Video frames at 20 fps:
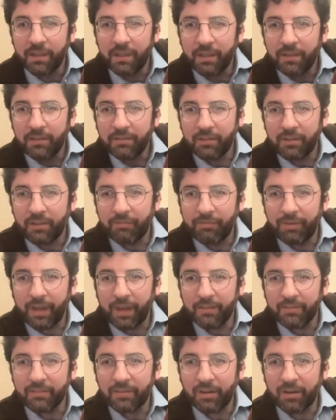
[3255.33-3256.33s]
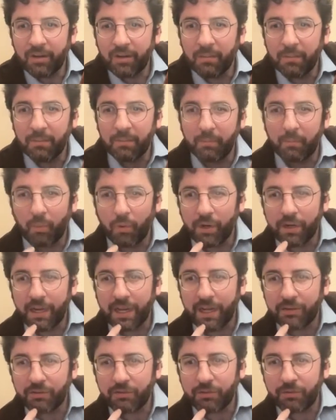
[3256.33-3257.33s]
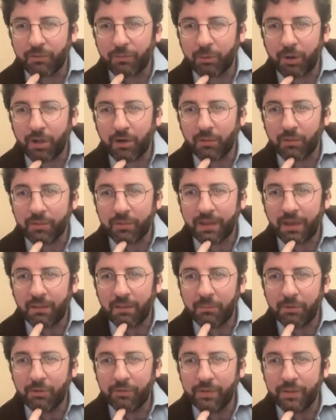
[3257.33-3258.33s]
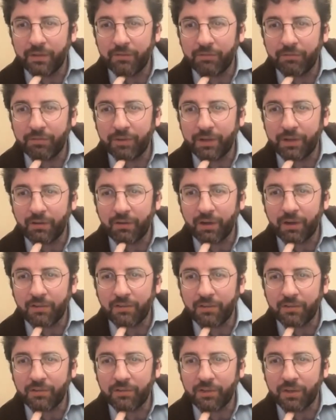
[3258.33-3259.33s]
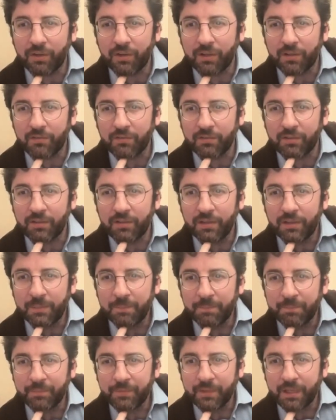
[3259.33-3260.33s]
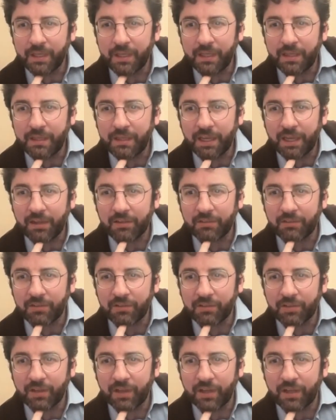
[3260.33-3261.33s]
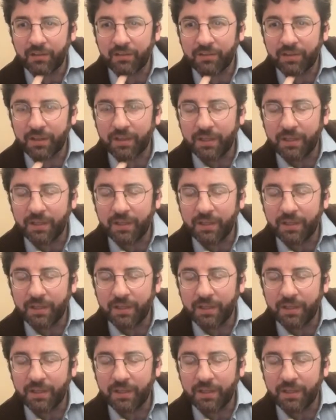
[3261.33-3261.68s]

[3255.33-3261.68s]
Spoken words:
to the faster, more natural vibrato without moving the finger, as you showed us in the exercise?